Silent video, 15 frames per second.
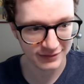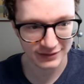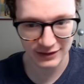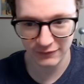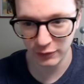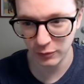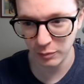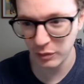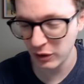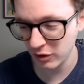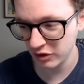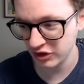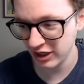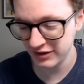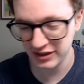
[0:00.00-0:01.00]
If you're
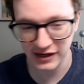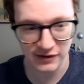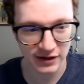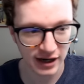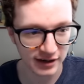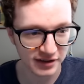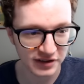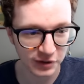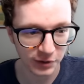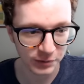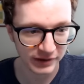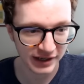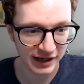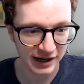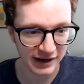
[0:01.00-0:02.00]
apologizing, you got to start
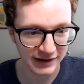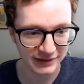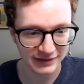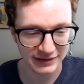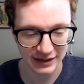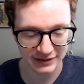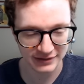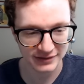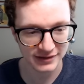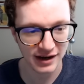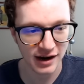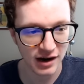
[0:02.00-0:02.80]
with I. Yes,